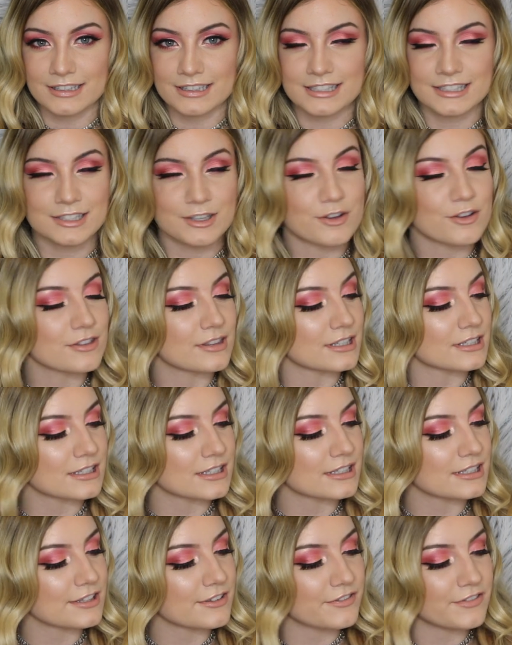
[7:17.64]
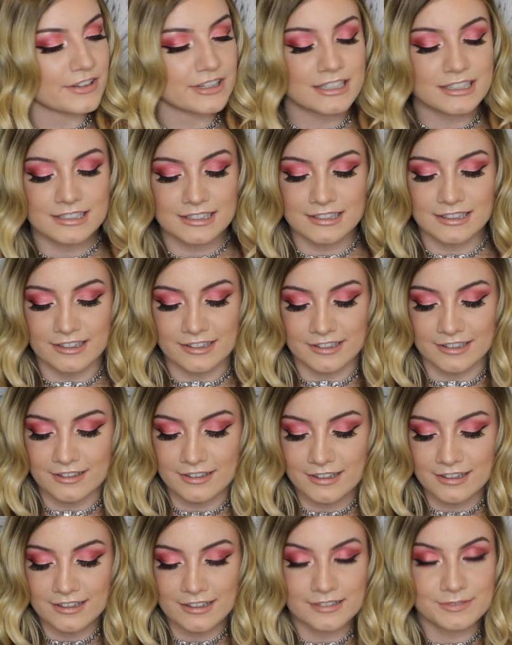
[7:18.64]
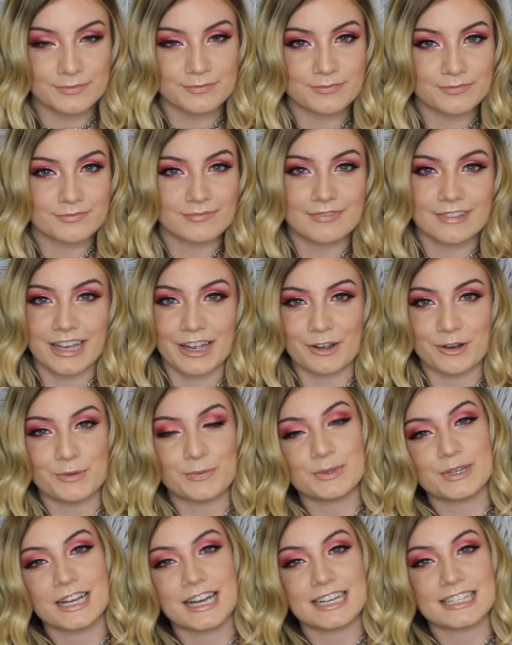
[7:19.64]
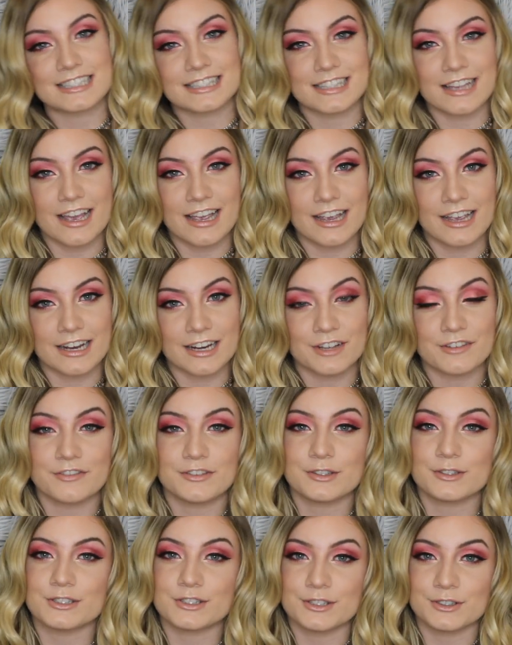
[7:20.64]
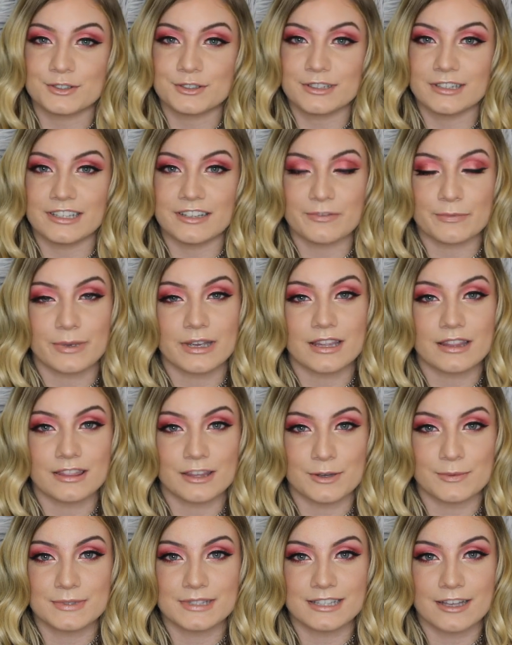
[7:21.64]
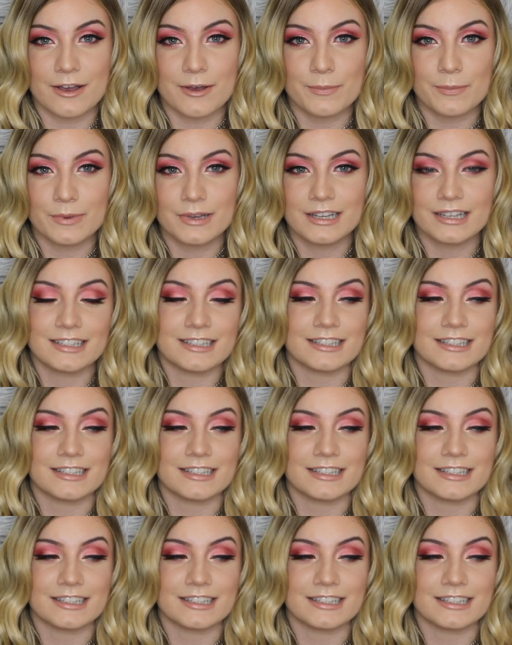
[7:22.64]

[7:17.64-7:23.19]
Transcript: So this is the finished look. I hope you guys like it. If you do, leave me a thumbs up.